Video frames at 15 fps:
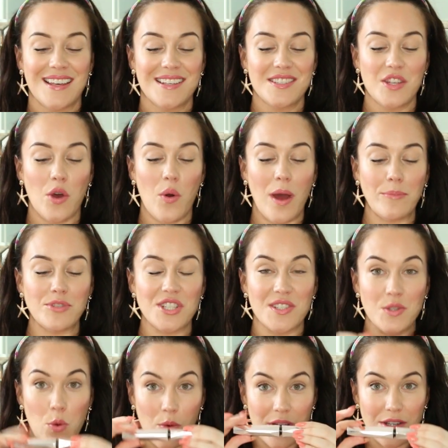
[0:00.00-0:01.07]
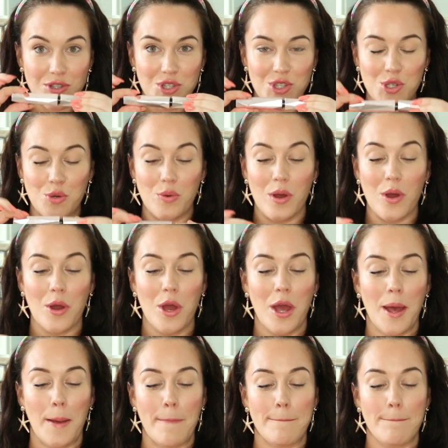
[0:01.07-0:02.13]
So I'm just going to
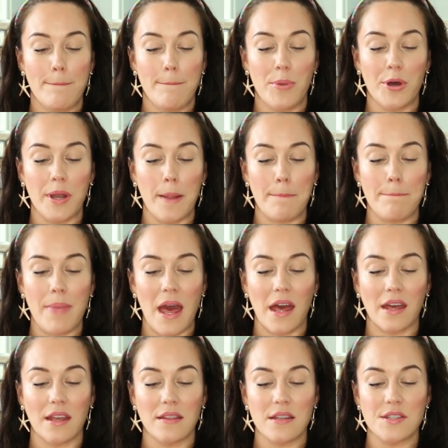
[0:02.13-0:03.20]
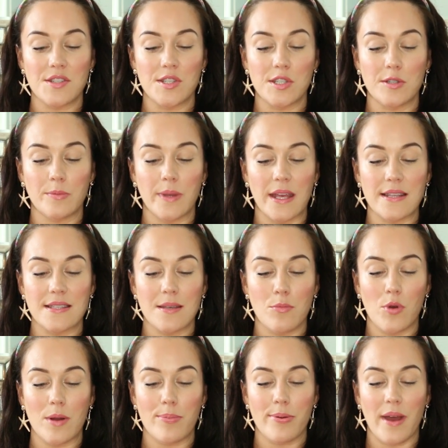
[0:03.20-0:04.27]
put it back in the tube, get some
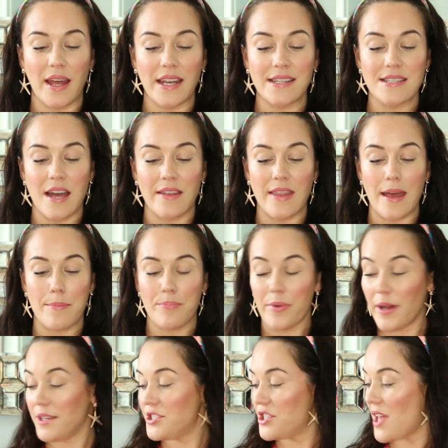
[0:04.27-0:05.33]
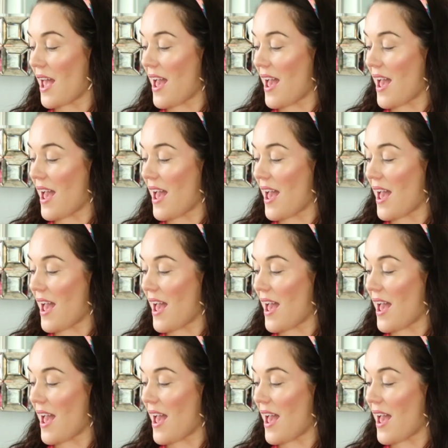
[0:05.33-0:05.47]
more product on that brush,